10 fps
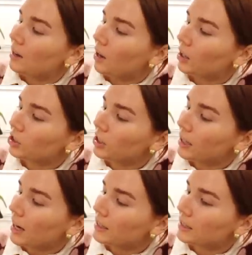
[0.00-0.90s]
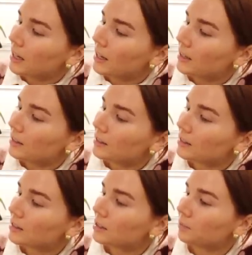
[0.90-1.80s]
Hershey
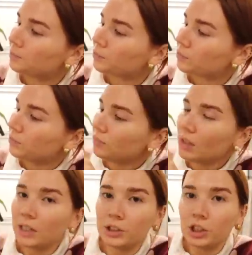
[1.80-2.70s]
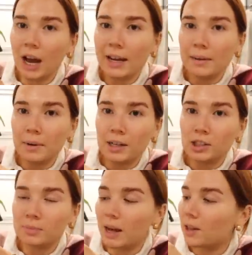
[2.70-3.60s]
Kisses, a giant
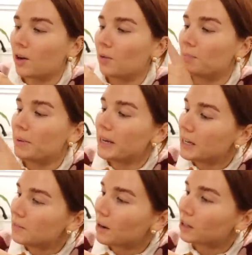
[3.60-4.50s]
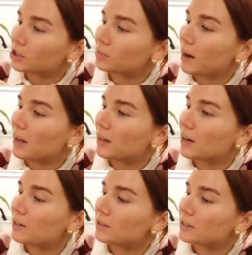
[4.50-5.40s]
marshmallow, mini
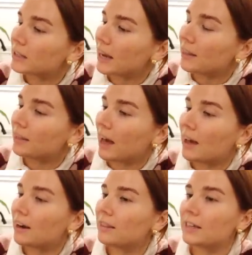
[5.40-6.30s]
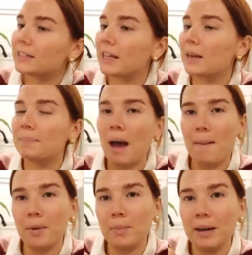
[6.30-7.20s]
marshmallows, and then this like
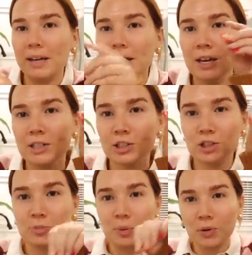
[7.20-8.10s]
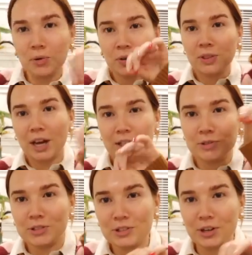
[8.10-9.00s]
peppermint spoon that you
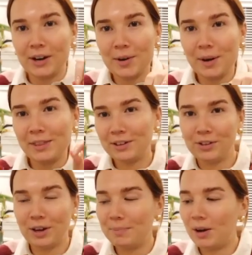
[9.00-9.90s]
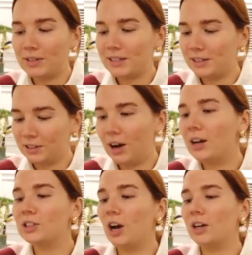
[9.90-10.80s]
stir it with, or you can melt it in your
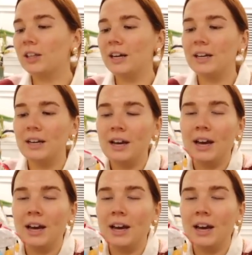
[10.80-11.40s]
hot chocolate.